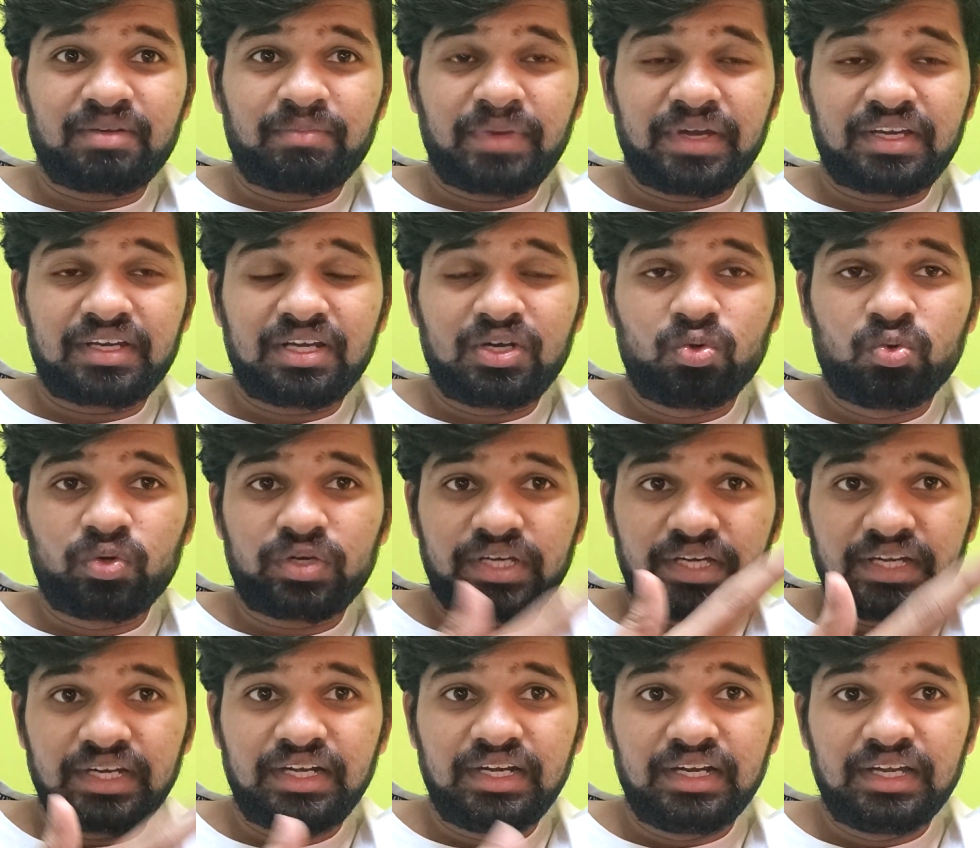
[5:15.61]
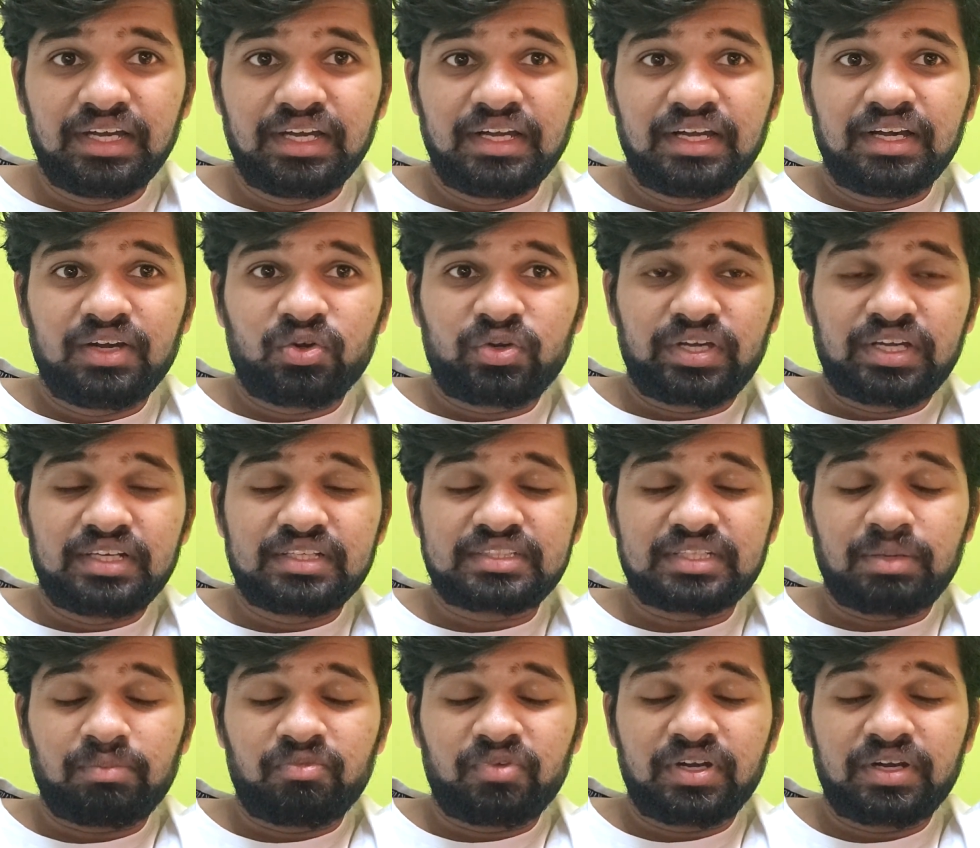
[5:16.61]
The Michael who killed
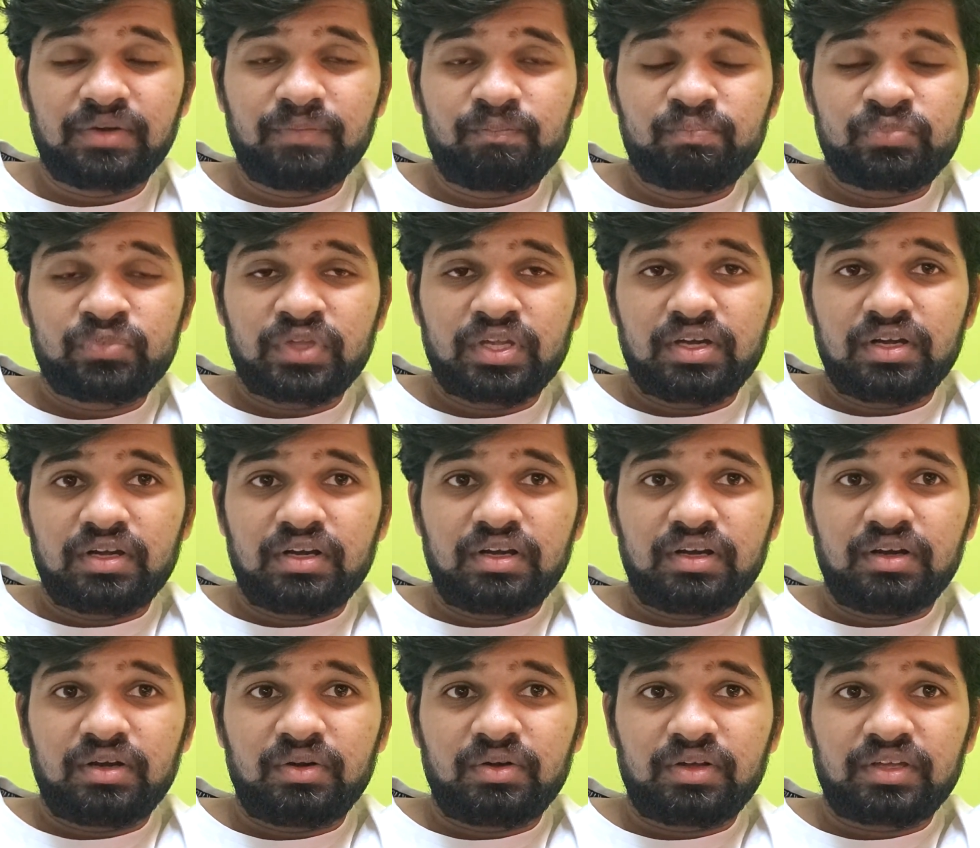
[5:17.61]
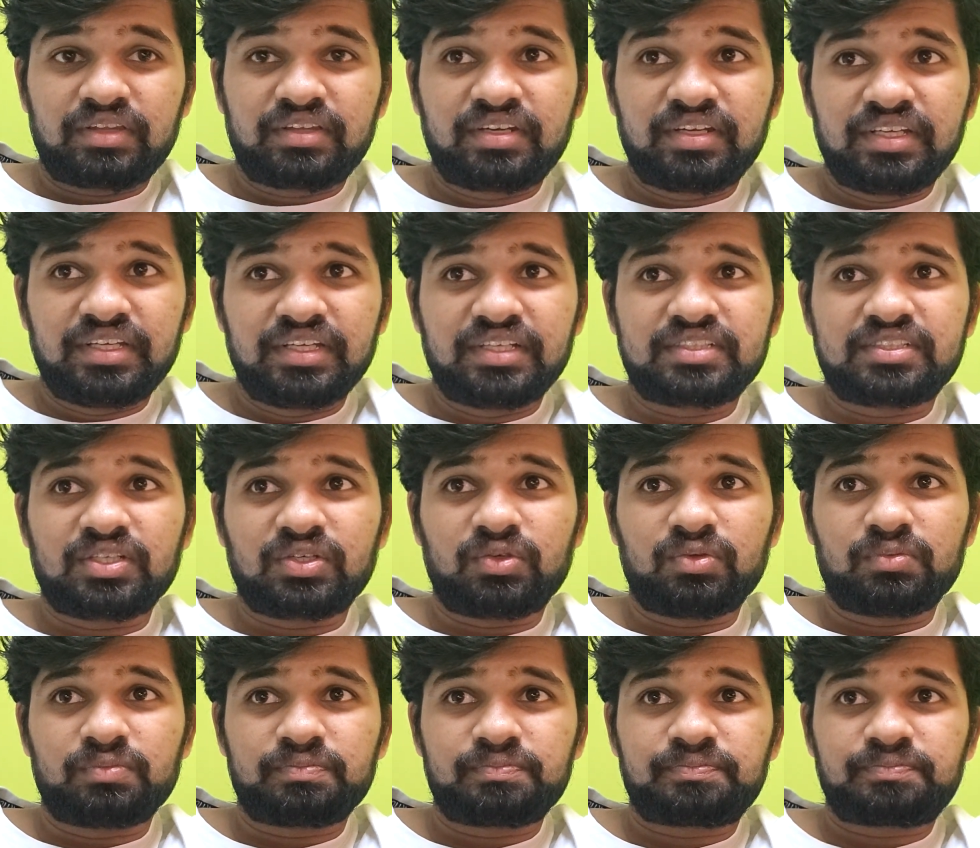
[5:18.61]
someone 3 years
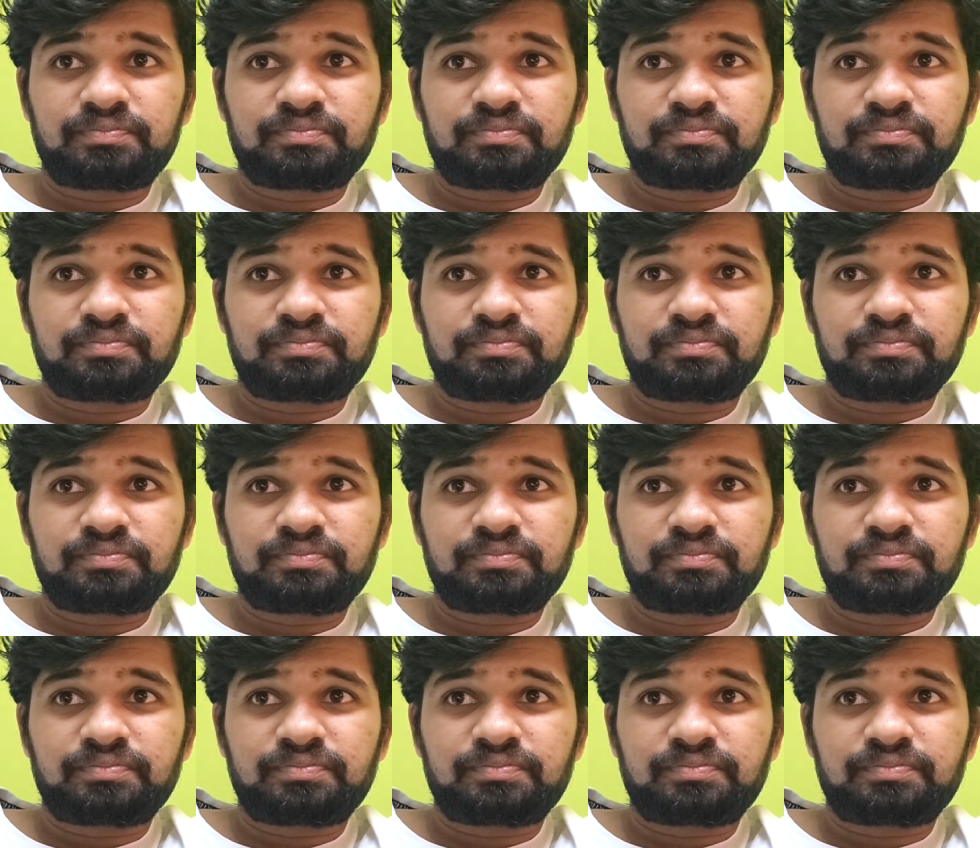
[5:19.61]
ago.